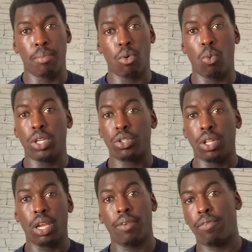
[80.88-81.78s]
what you're
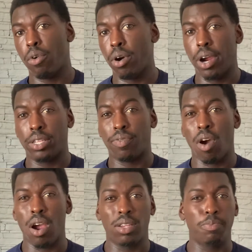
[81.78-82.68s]
looking for as
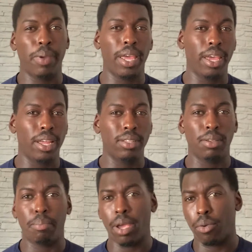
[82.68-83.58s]
far as beds
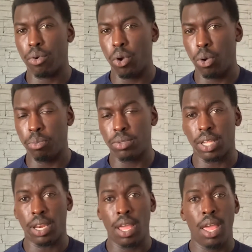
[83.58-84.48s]
and bedrooms,
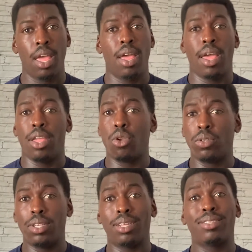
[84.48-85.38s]
and you'll
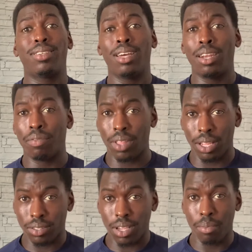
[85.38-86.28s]
see a ton of
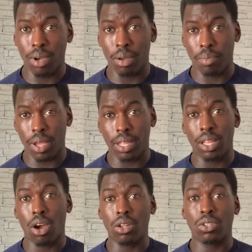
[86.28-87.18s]
things come up, and they
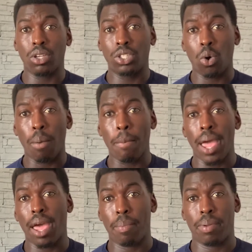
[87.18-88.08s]
also show a
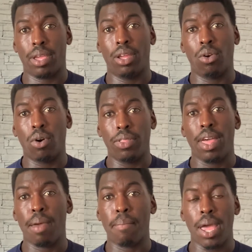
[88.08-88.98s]
map. And on
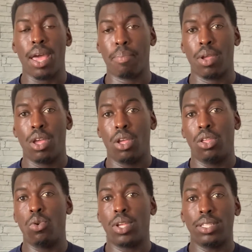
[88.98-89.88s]
that map,
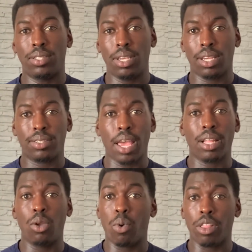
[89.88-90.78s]
you can see
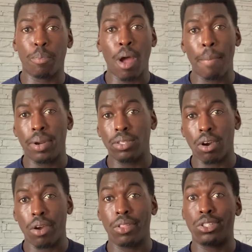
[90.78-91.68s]
exactly where the properties
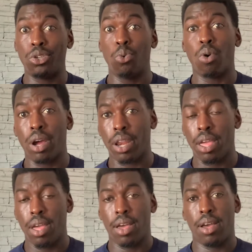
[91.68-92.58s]
are that you want.
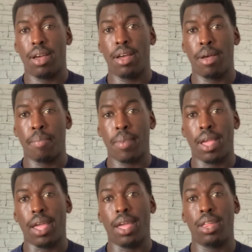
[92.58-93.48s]

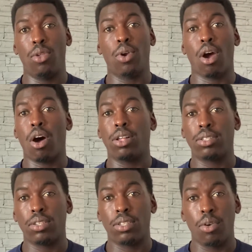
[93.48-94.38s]
And you can
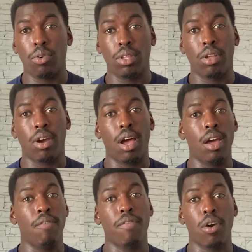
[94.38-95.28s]
also see whether they're
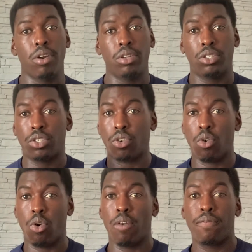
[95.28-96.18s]
unfurnished
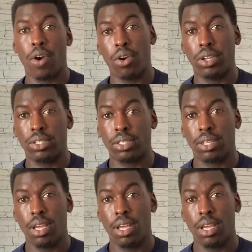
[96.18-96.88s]
or furnished.